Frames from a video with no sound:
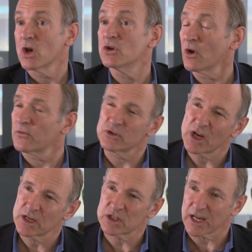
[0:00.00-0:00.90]
not for
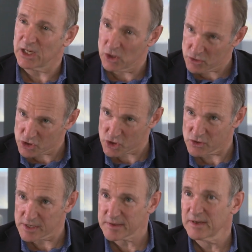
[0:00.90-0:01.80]
checking your
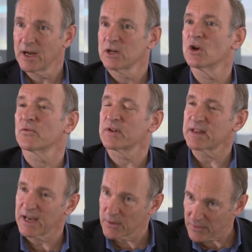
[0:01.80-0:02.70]
insurance, not for
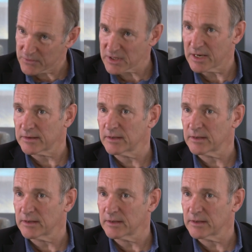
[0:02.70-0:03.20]
selling advertising.